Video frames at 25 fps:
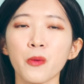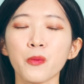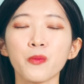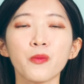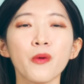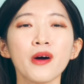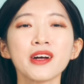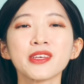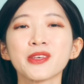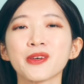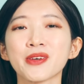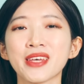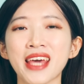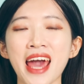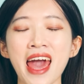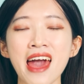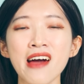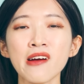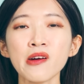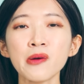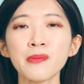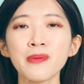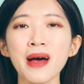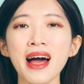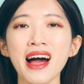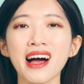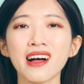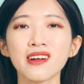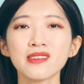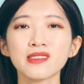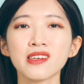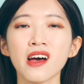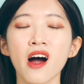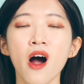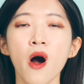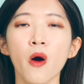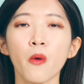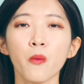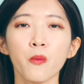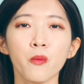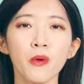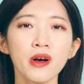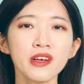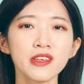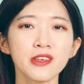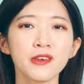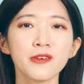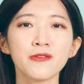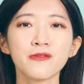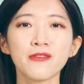what you care about,
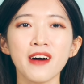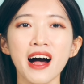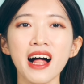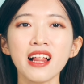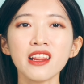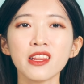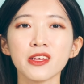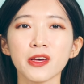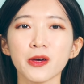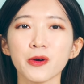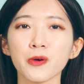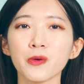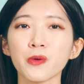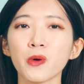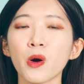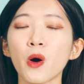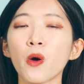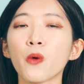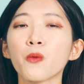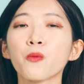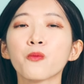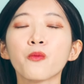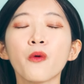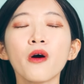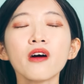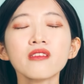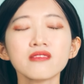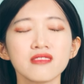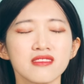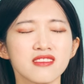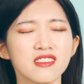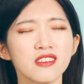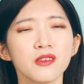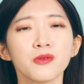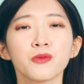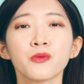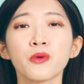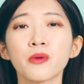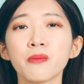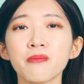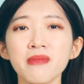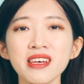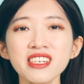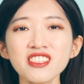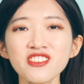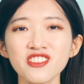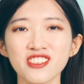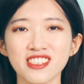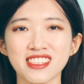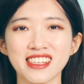what you value, what your
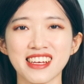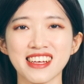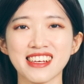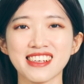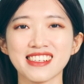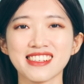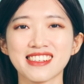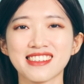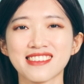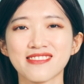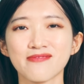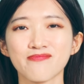mission is.